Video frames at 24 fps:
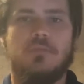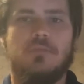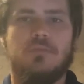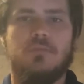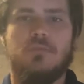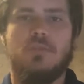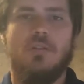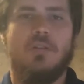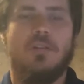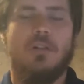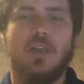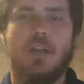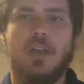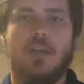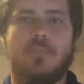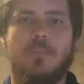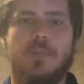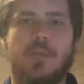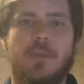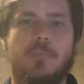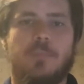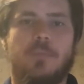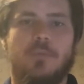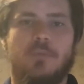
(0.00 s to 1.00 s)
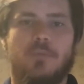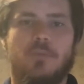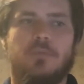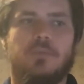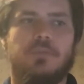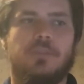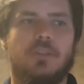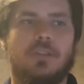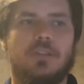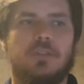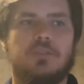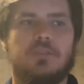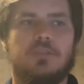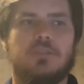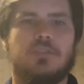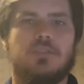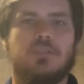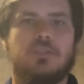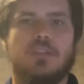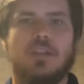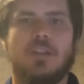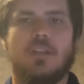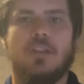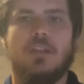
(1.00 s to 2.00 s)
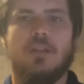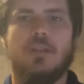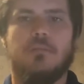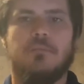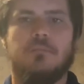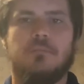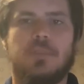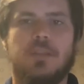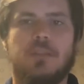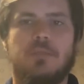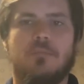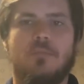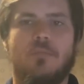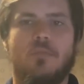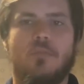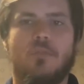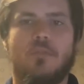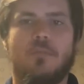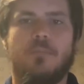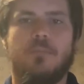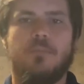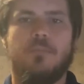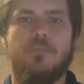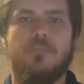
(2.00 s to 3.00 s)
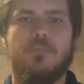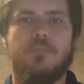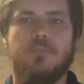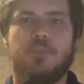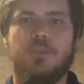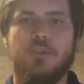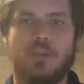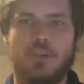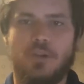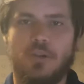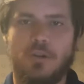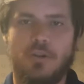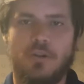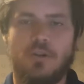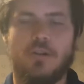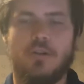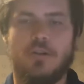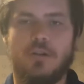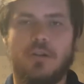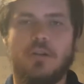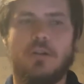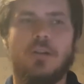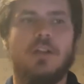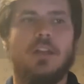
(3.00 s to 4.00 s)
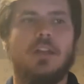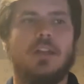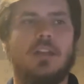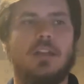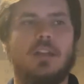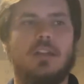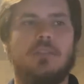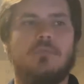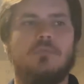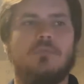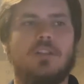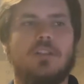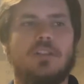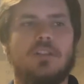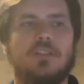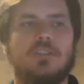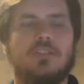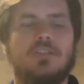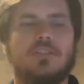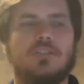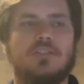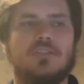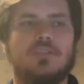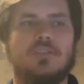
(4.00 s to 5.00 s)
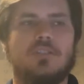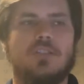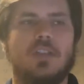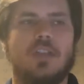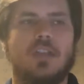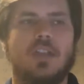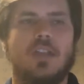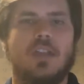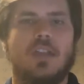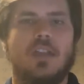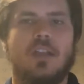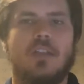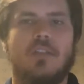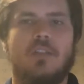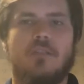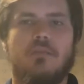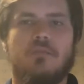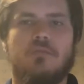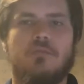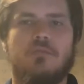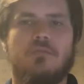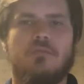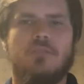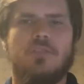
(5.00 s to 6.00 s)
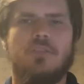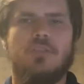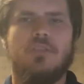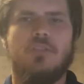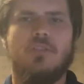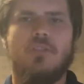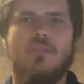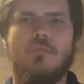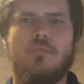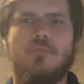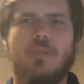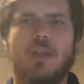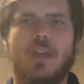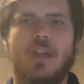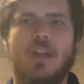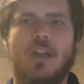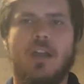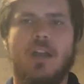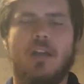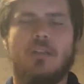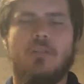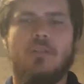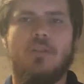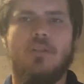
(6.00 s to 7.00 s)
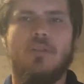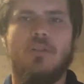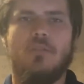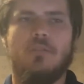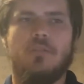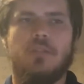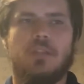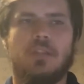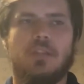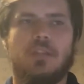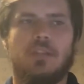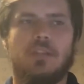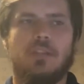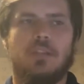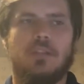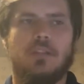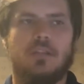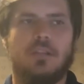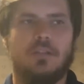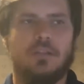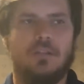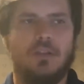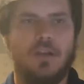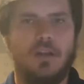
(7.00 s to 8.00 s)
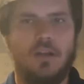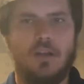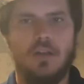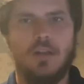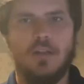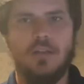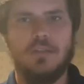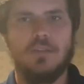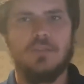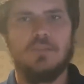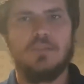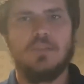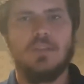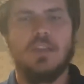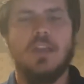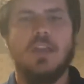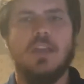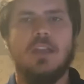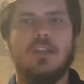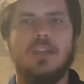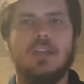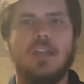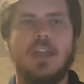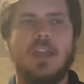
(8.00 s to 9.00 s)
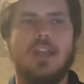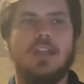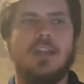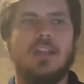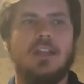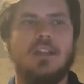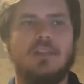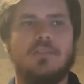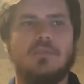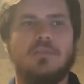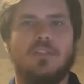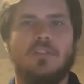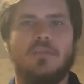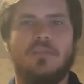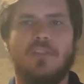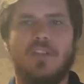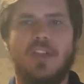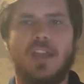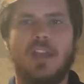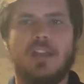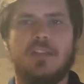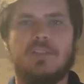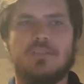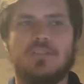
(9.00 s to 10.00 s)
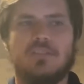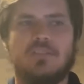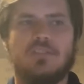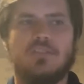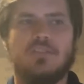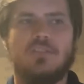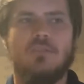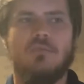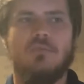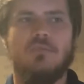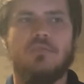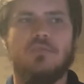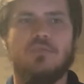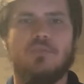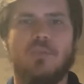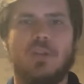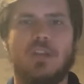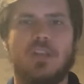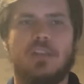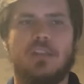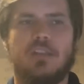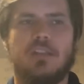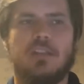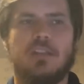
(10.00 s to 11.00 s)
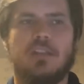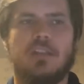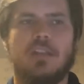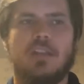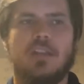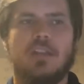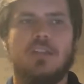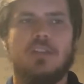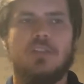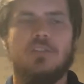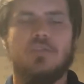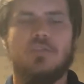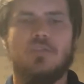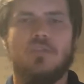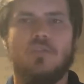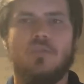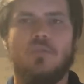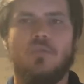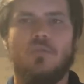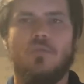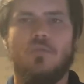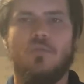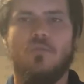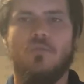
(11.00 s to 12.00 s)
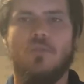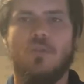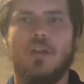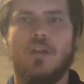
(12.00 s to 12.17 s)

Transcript: allow people to just be more pure, and really just alcohol can cause negative effects, and so it was really to